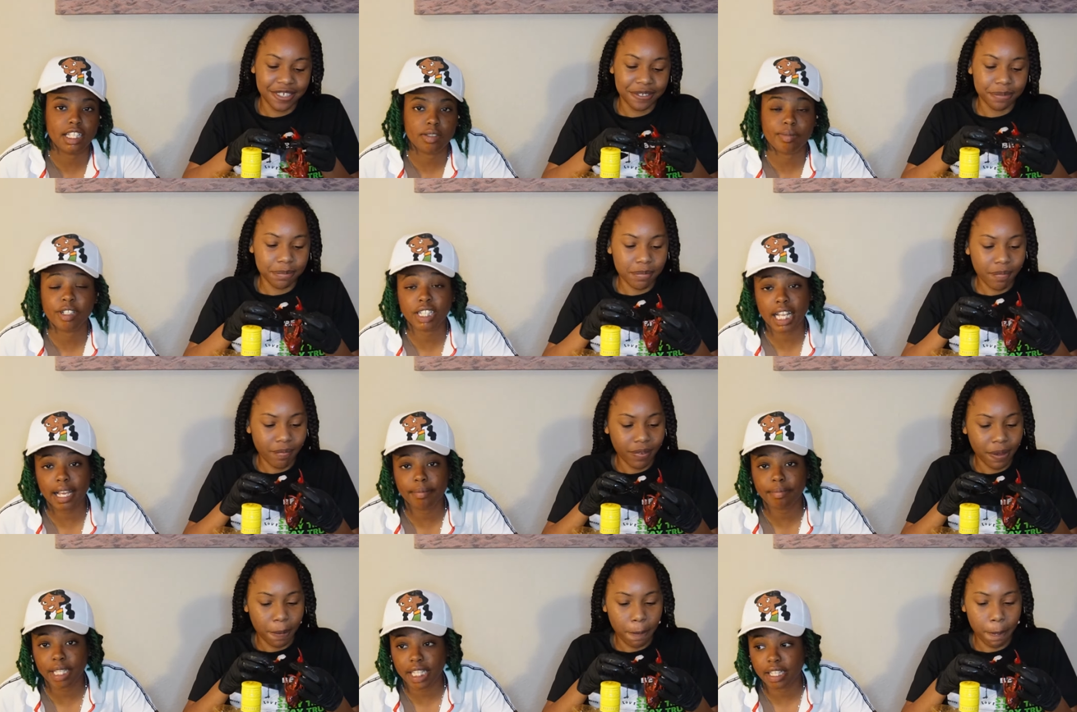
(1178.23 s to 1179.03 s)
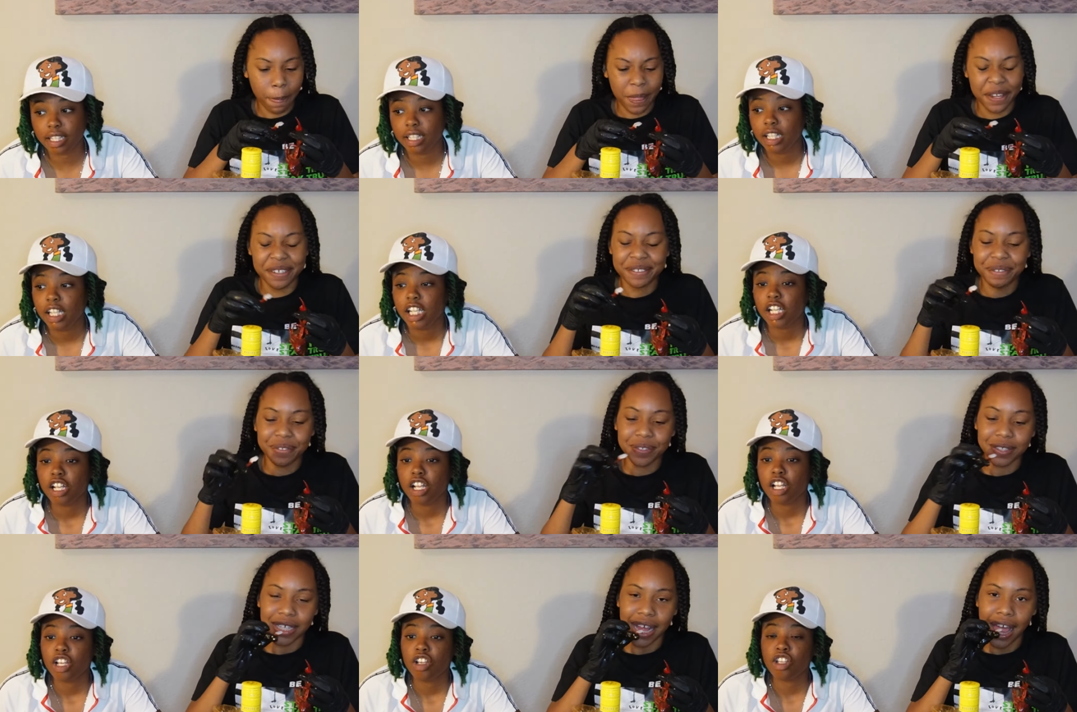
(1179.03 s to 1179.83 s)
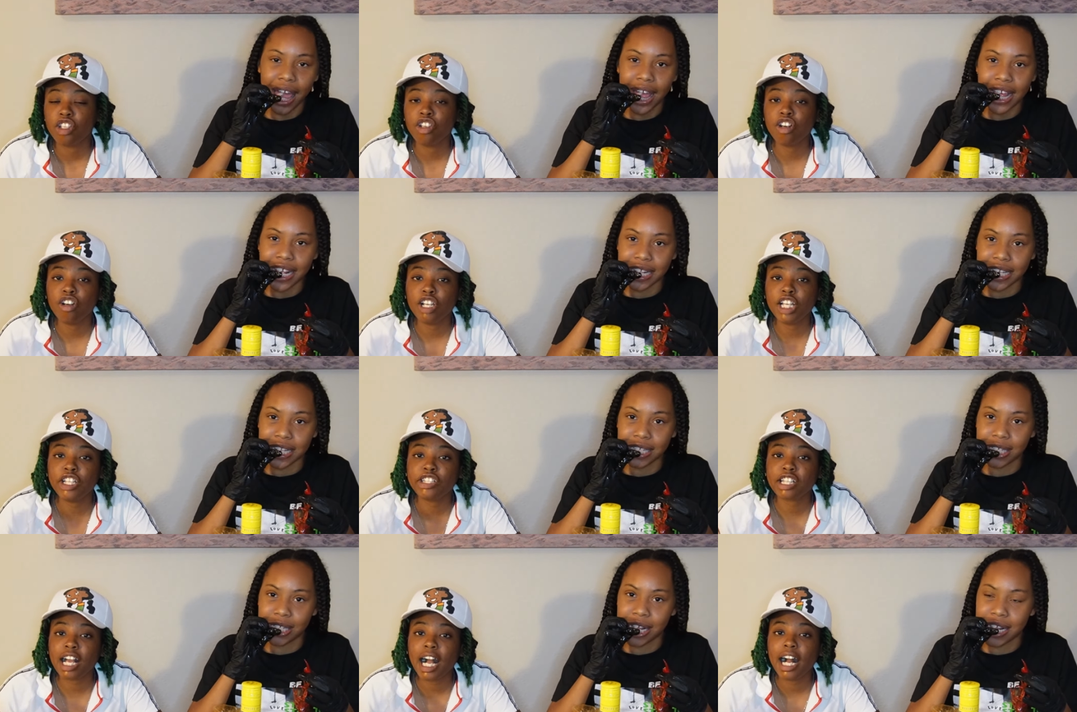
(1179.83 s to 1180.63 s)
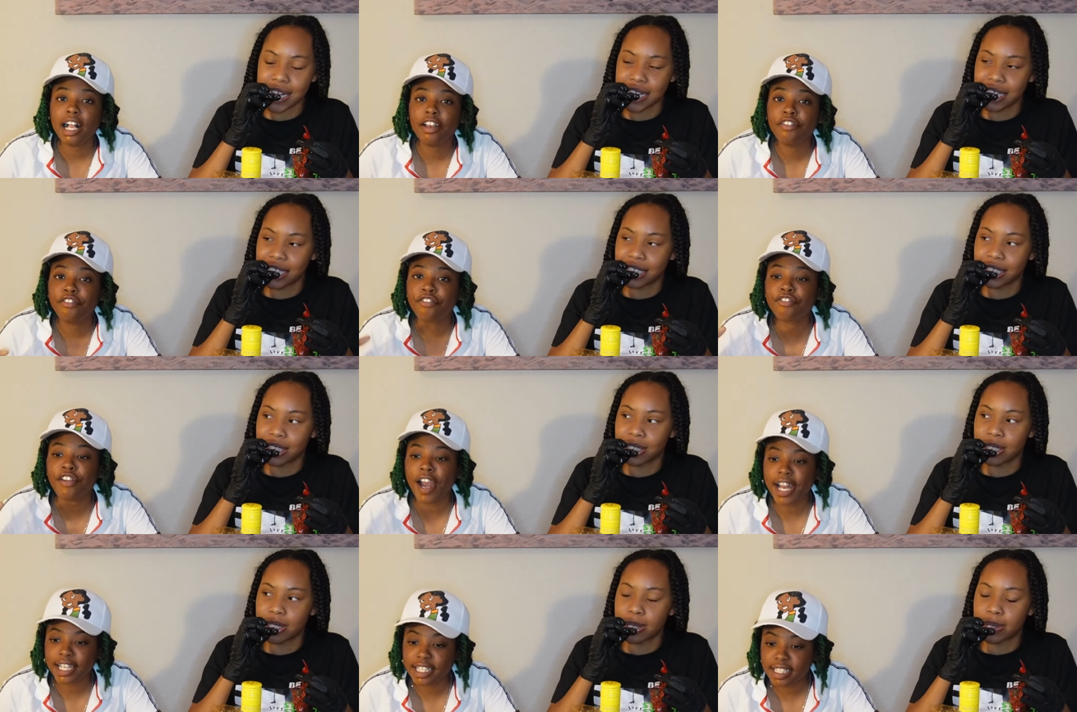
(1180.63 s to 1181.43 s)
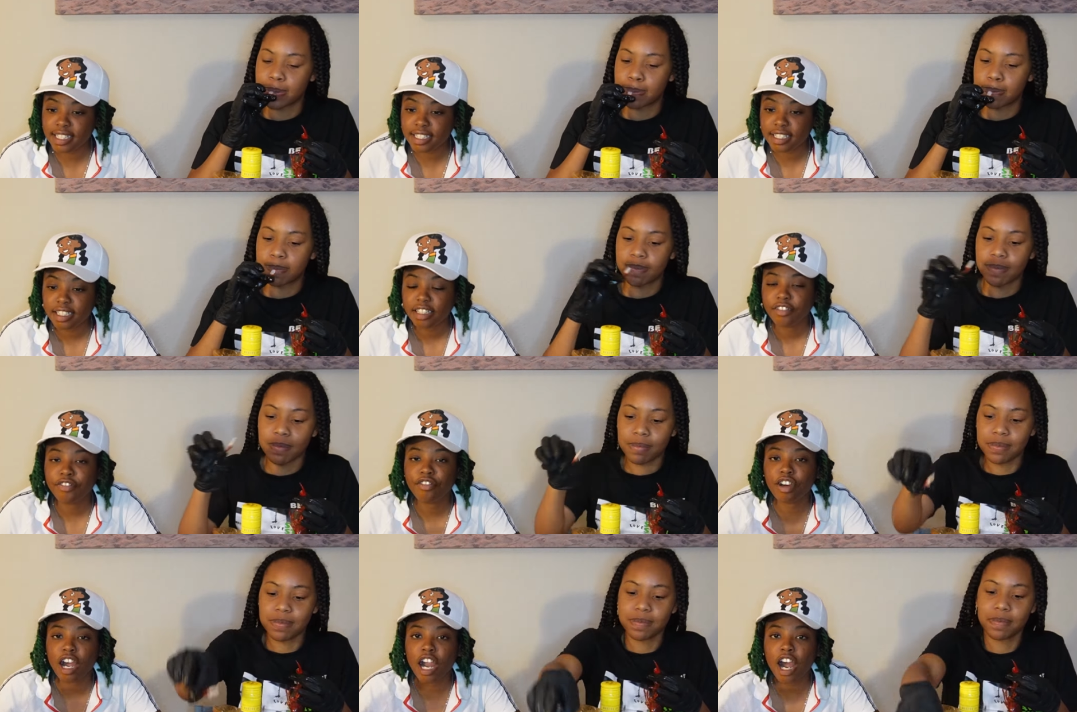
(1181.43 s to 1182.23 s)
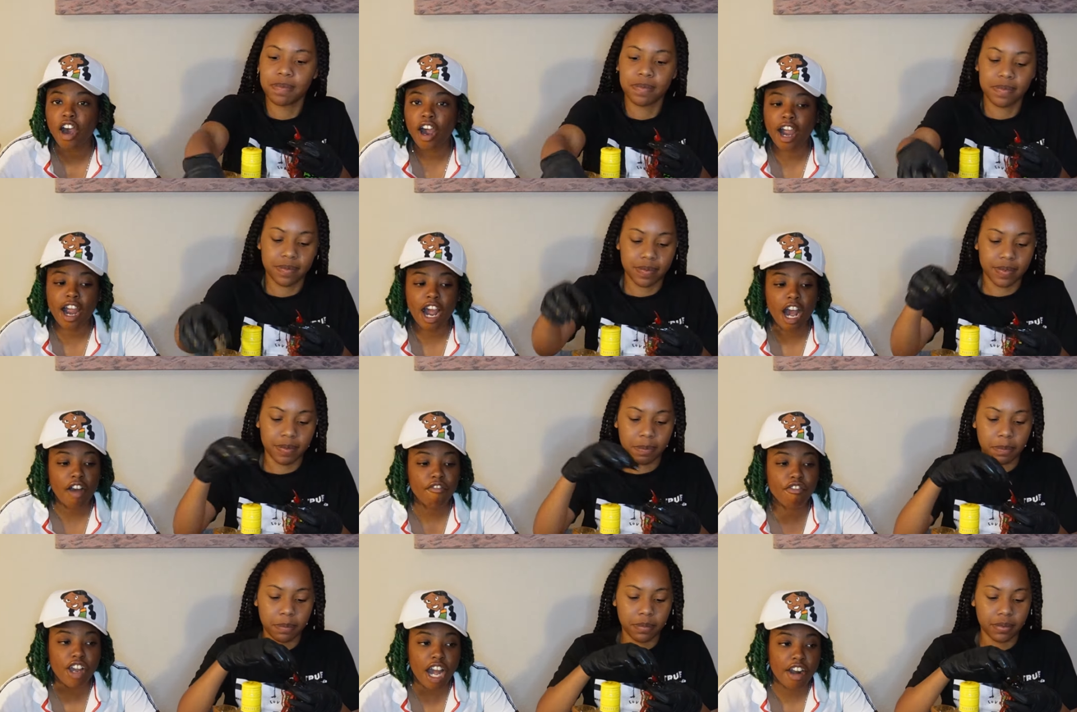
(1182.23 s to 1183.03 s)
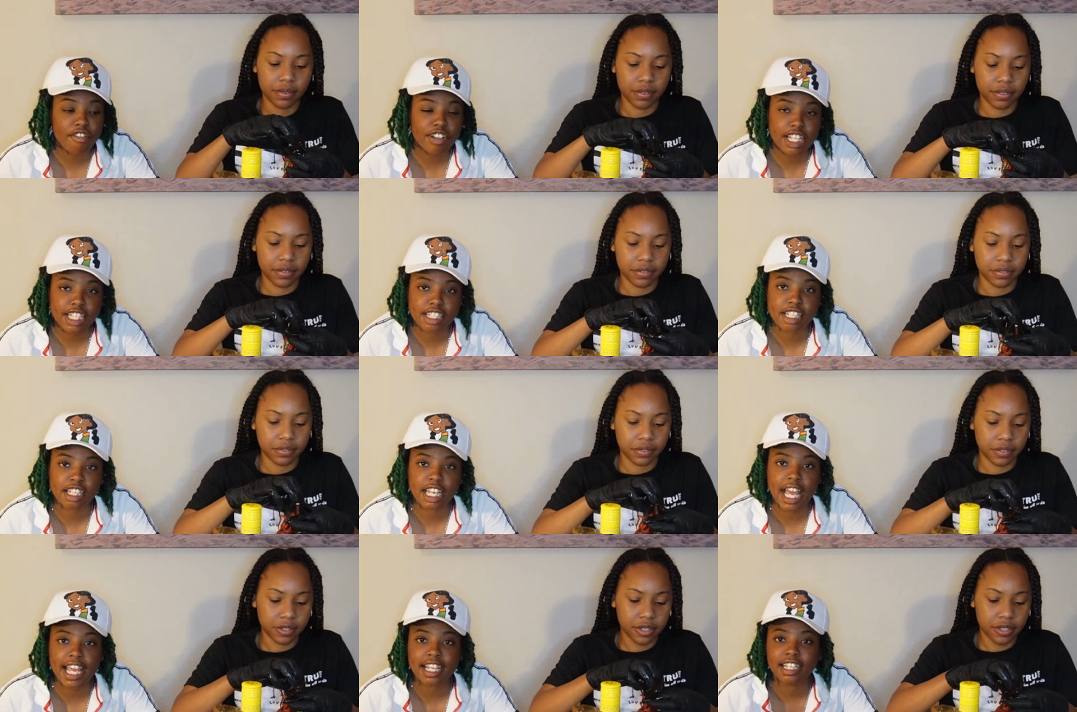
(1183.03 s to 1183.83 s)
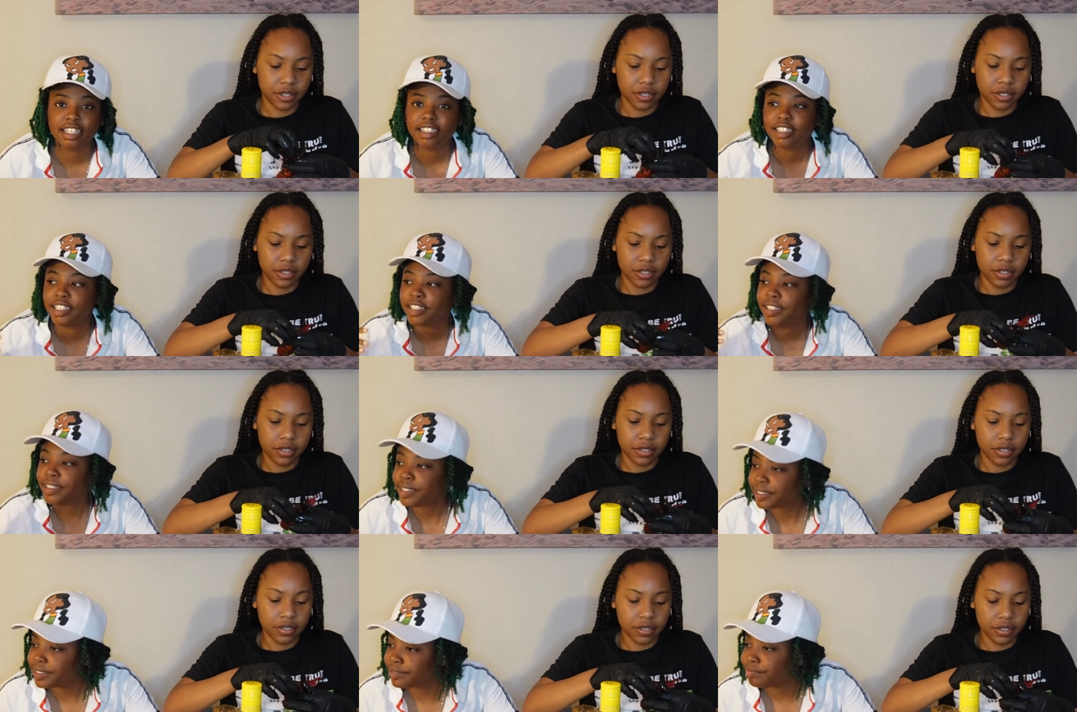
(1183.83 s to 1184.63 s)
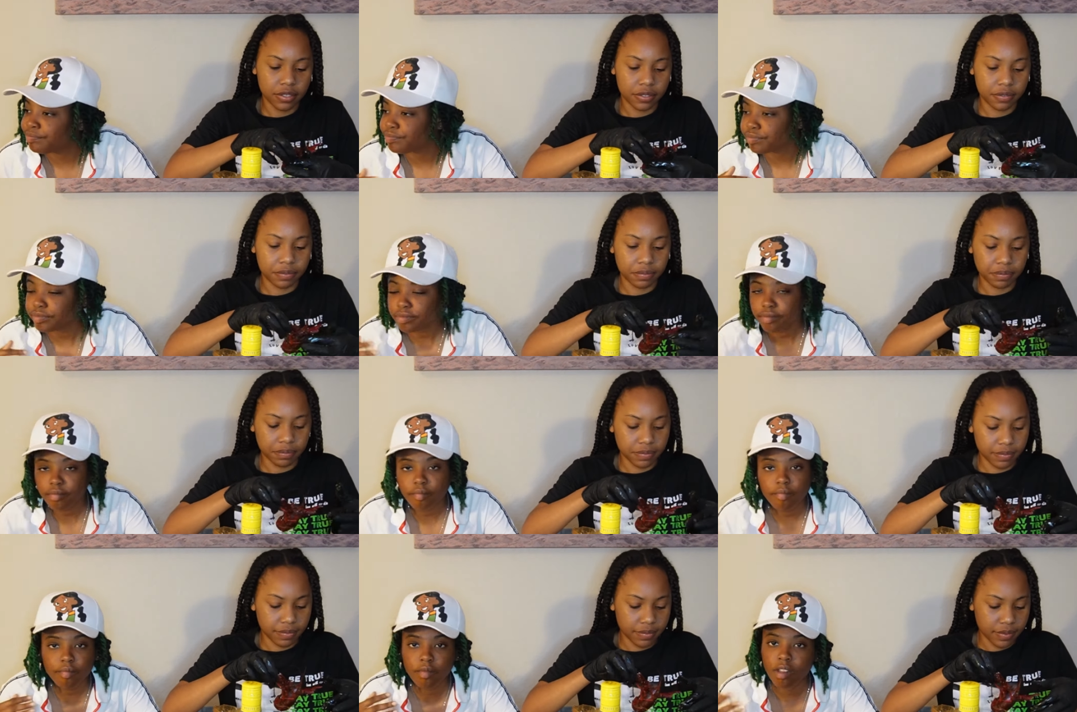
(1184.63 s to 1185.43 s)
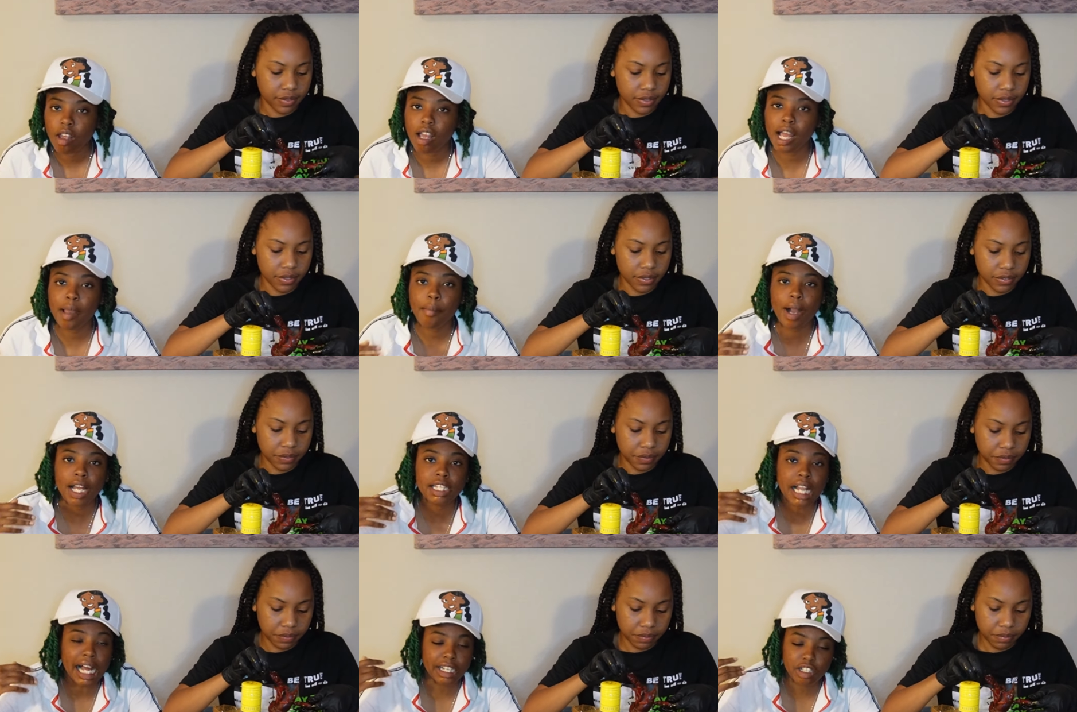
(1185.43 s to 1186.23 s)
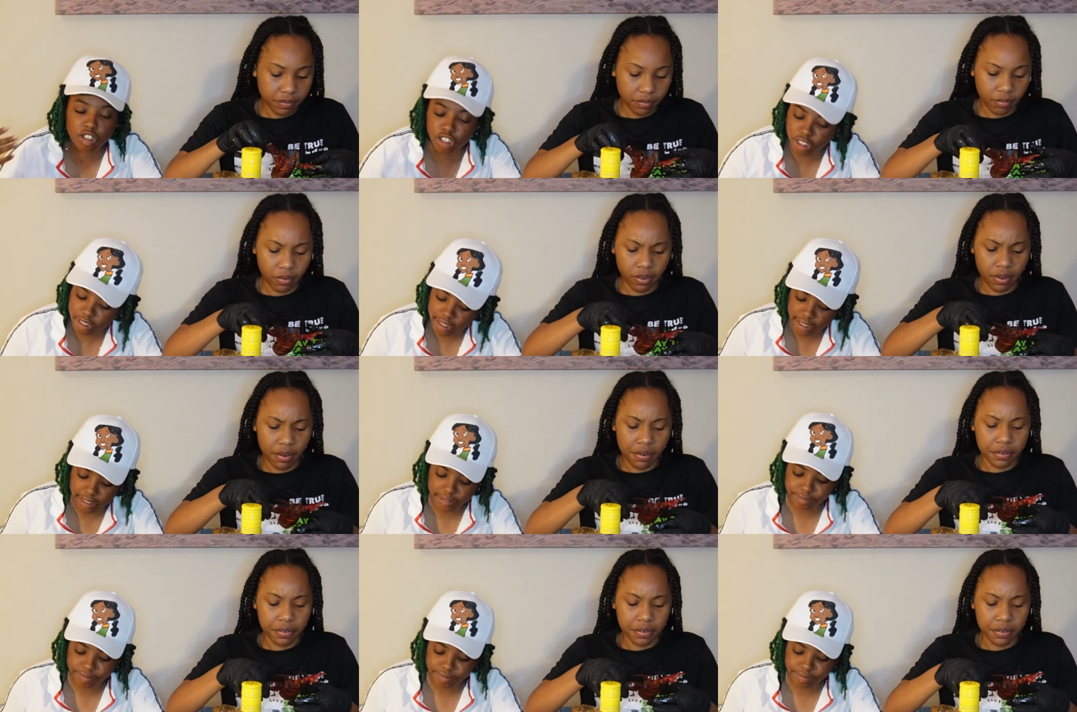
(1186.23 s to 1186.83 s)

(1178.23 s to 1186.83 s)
Speaker 1: else, but not me. Yo, it's called friends for our for a reason, like uh-uh. I'm an adult.